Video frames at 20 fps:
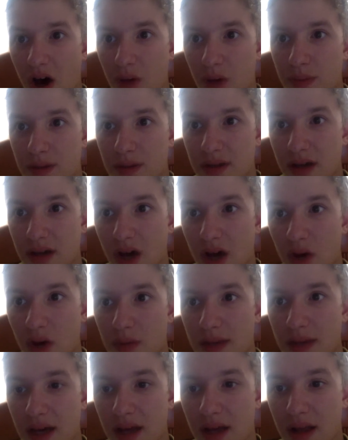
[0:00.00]

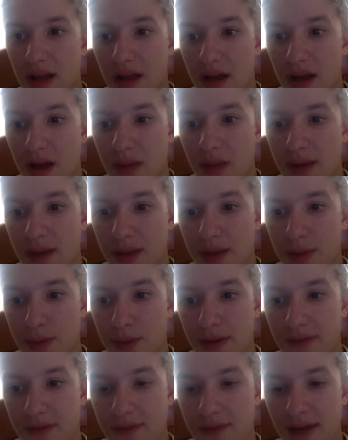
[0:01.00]
be
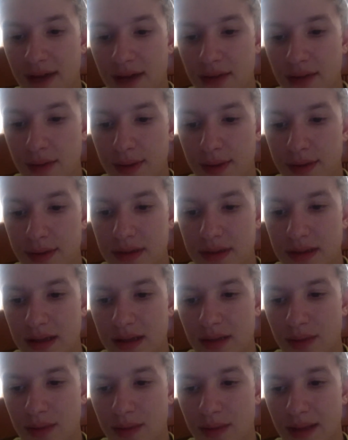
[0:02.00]
answering fan
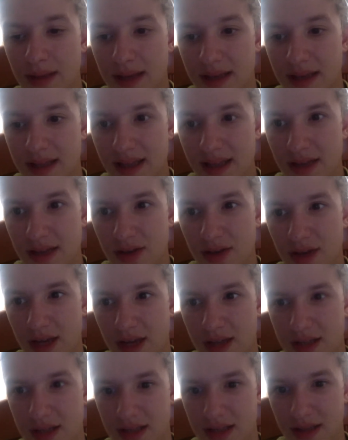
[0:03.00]
questions when I get any. I don't
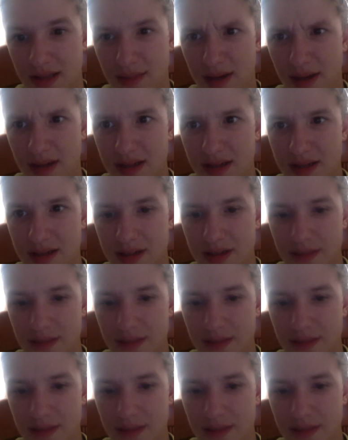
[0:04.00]
get any much.